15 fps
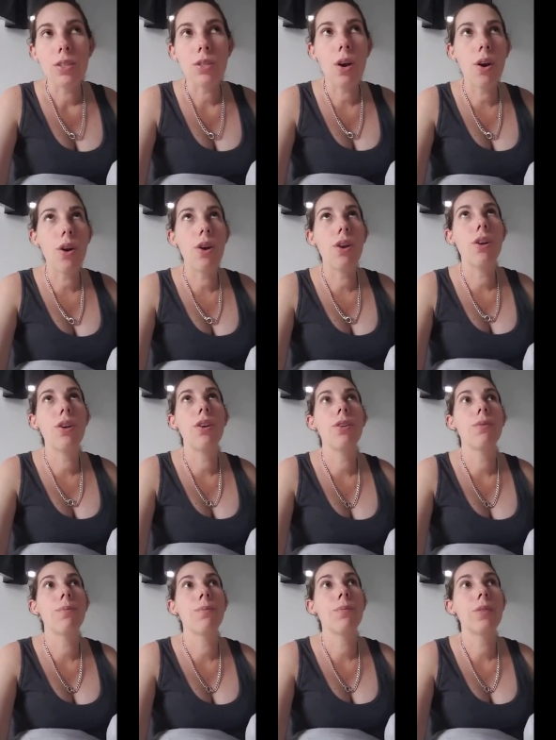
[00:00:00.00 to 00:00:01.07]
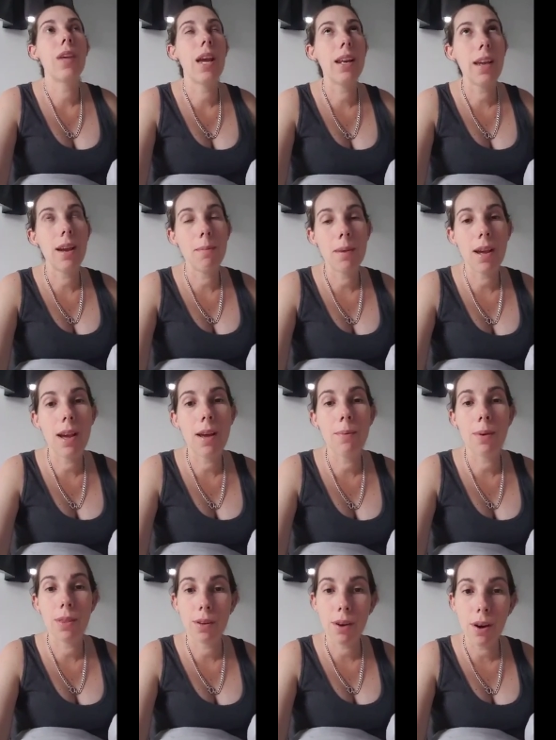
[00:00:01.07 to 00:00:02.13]
So Ken came down
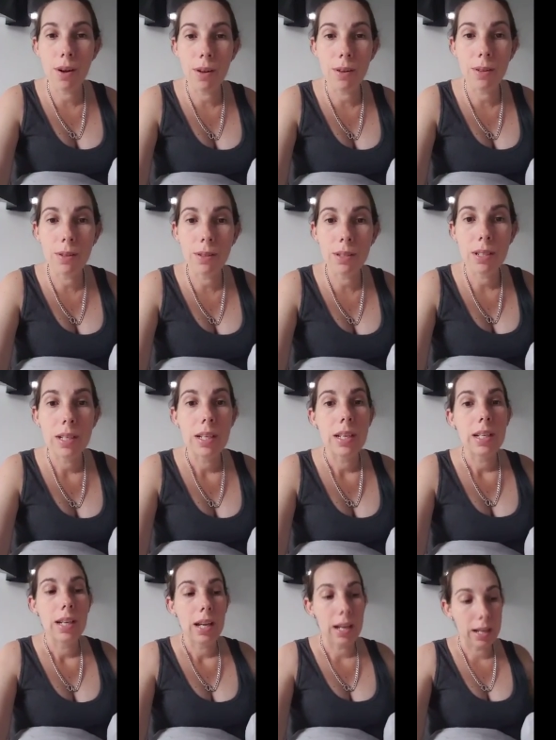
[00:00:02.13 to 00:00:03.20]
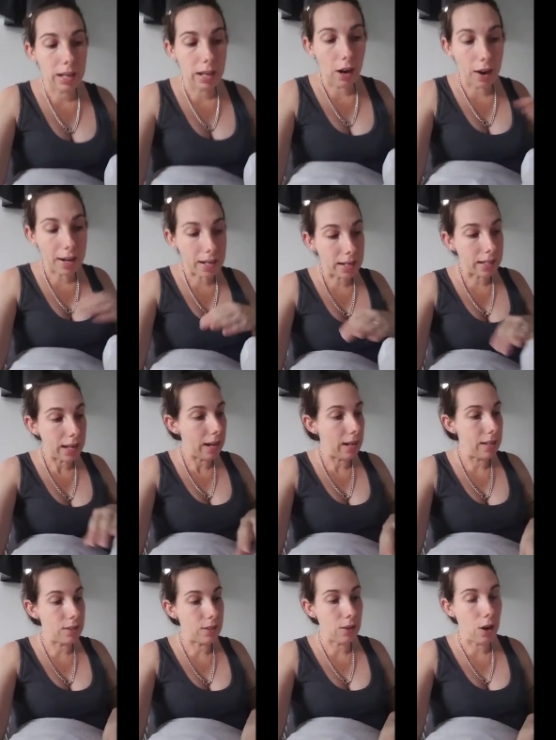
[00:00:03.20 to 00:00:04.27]
with a cold. I didn't get
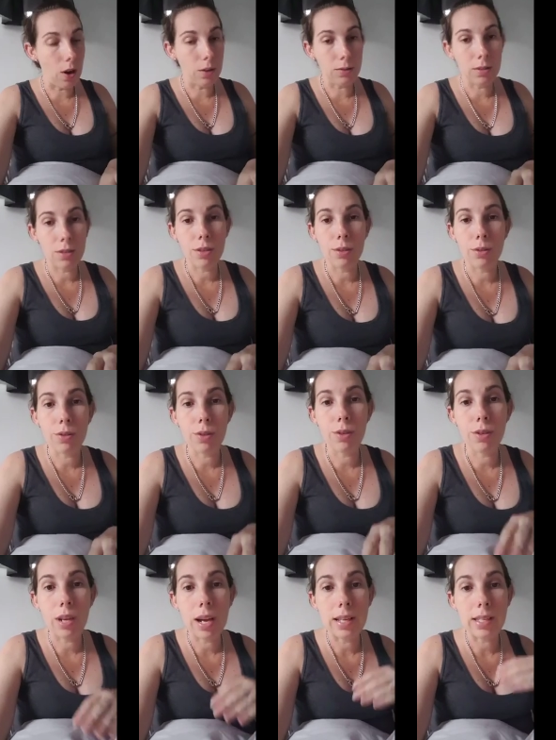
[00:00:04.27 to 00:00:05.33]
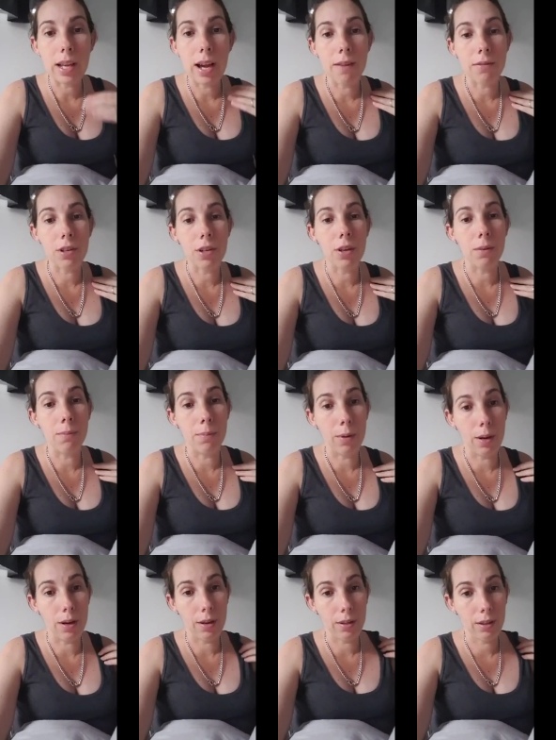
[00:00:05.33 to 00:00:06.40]
his cold until 2 days after her
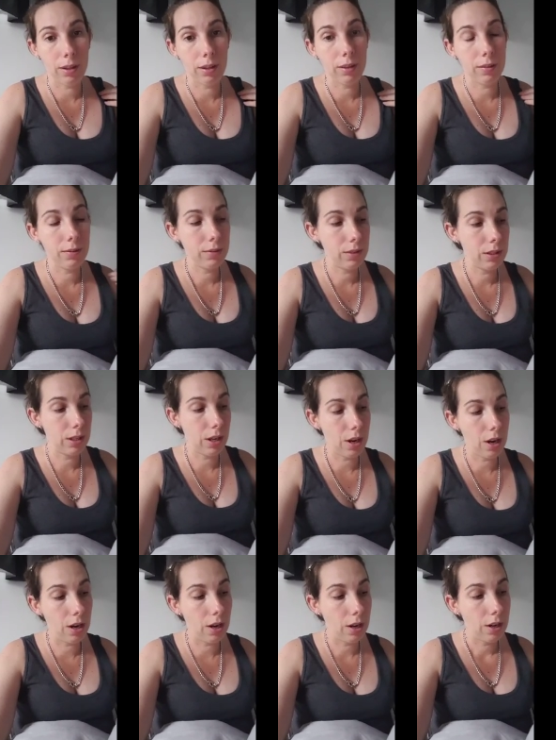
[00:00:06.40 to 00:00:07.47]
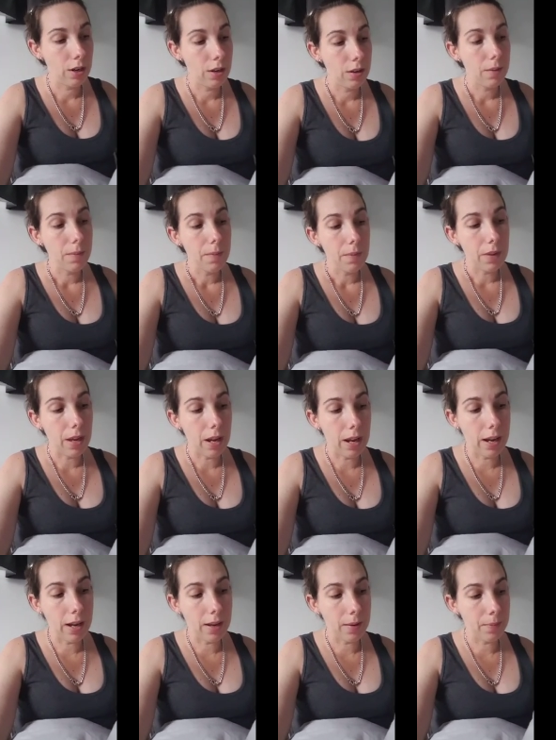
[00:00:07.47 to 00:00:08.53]
birth. So
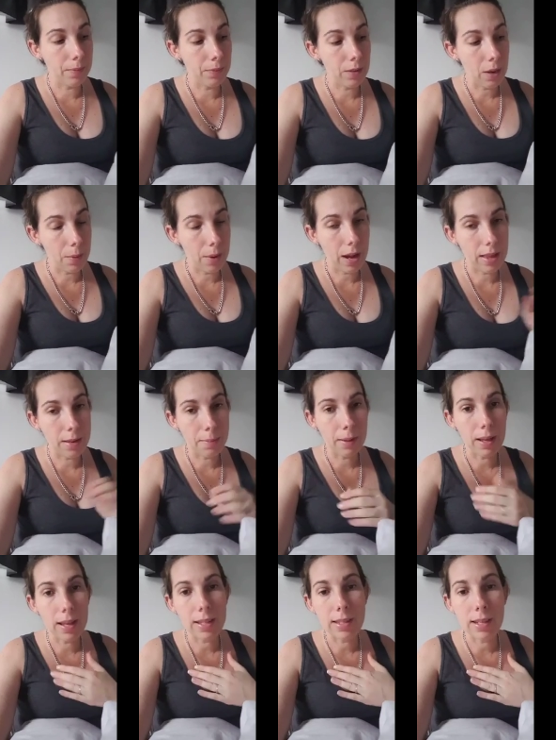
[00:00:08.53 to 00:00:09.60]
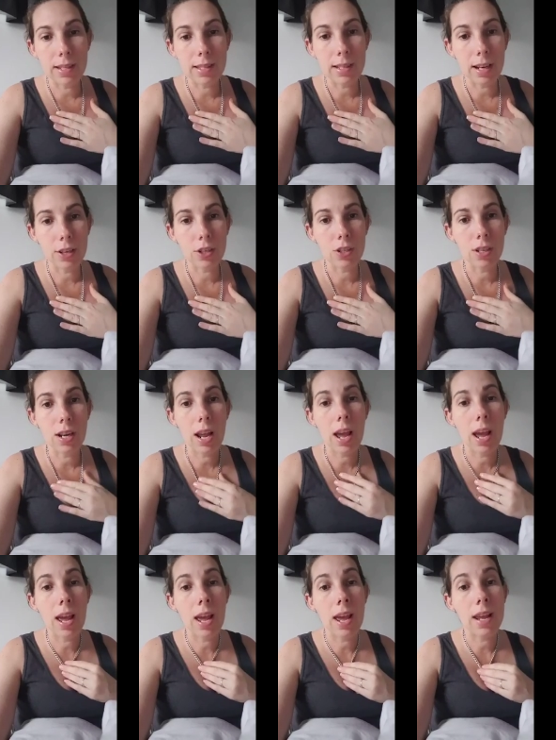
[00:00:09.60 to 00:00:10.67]
yeah, we had the planned C-section,
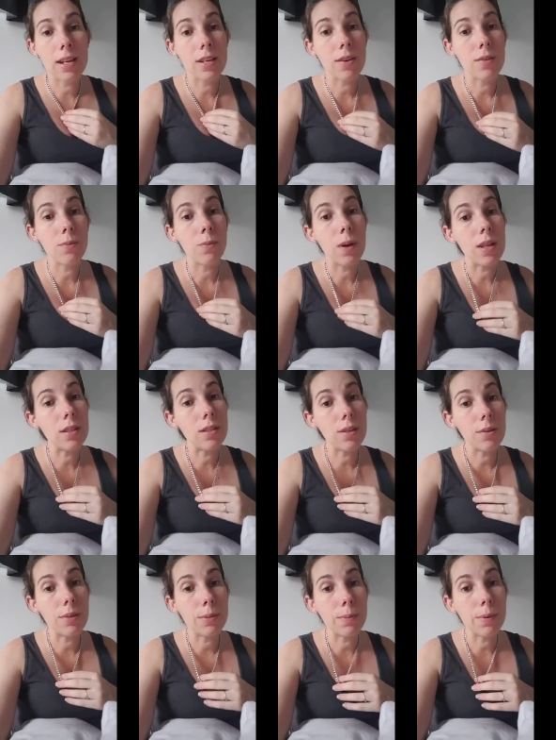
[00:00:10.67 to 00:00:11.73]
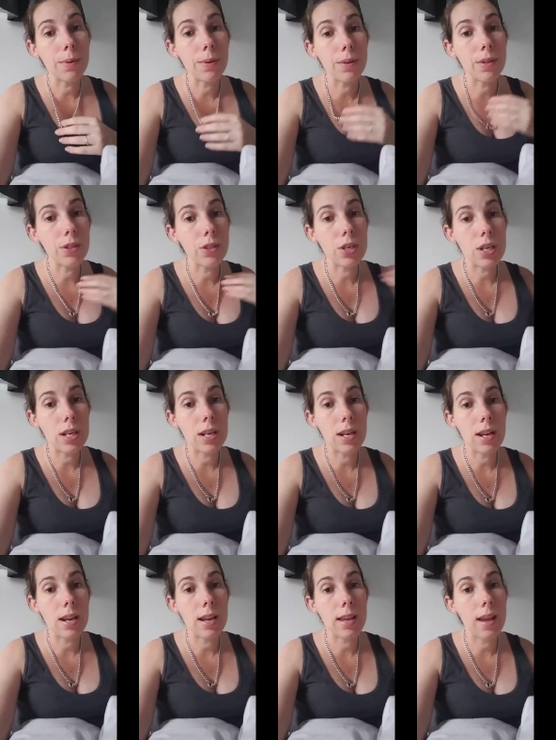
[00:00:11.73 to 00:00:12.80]
and when she was born,
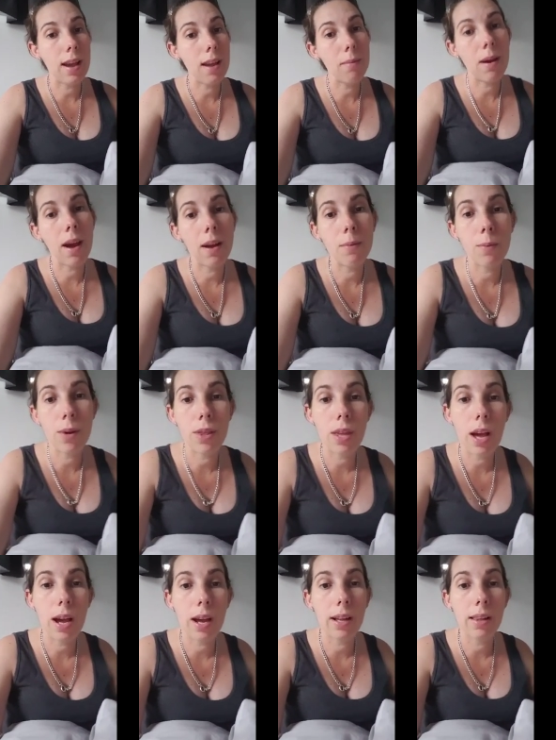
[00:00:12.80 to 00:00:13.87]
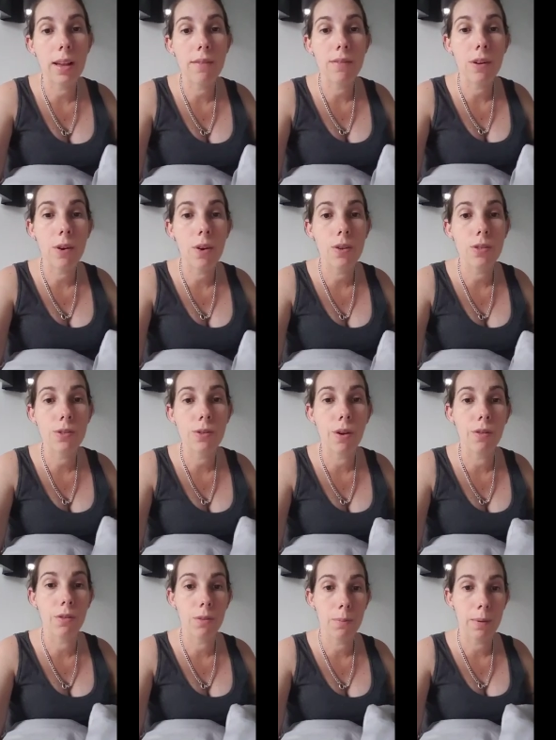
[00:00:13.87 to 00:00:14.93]
she came out with a cleft in her
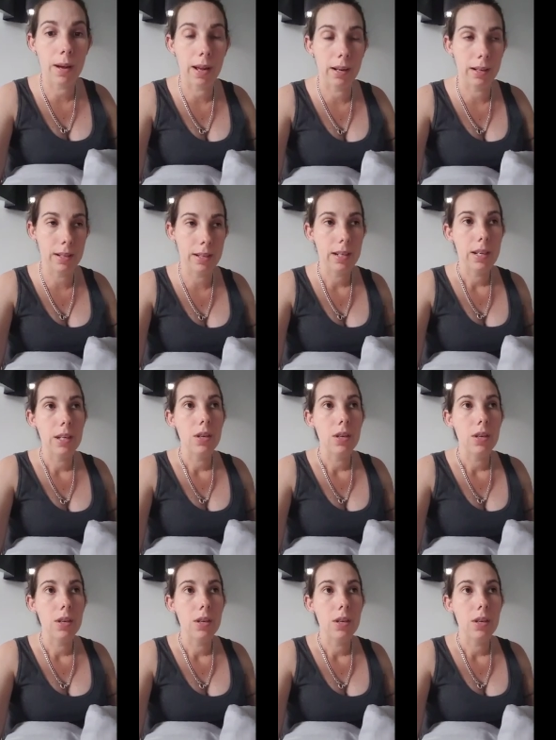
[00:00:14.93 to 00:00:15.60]
soft palate.